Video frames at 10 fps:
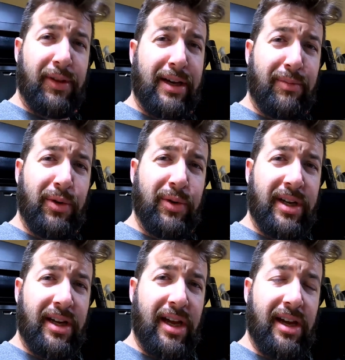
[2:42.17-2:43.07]
you think I'm
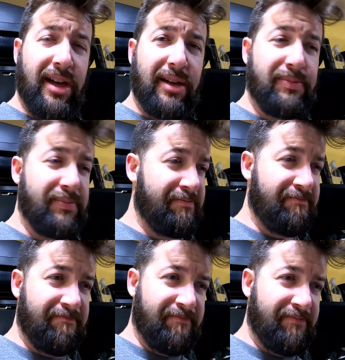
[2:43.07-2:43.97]
ruining a
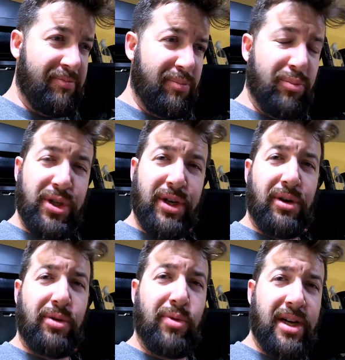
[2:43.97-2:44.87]

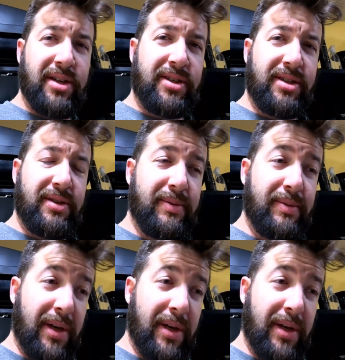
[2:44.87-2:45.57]
zero rust,